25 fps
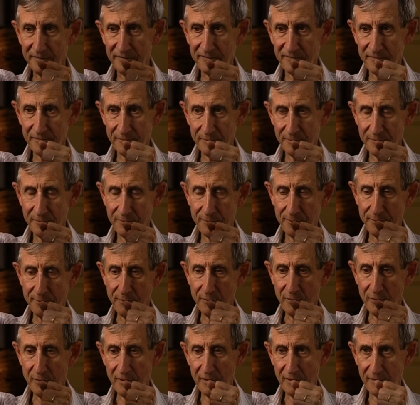from
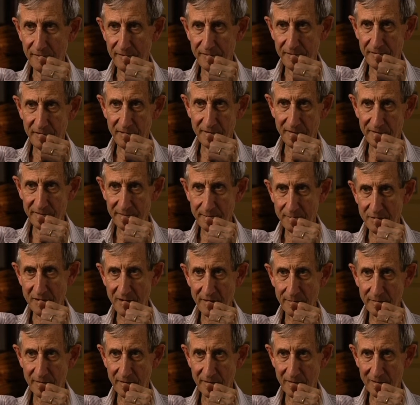oil fields
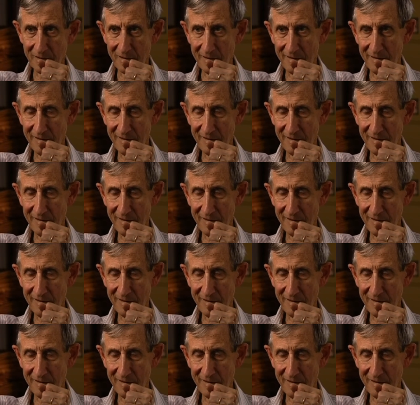primarily.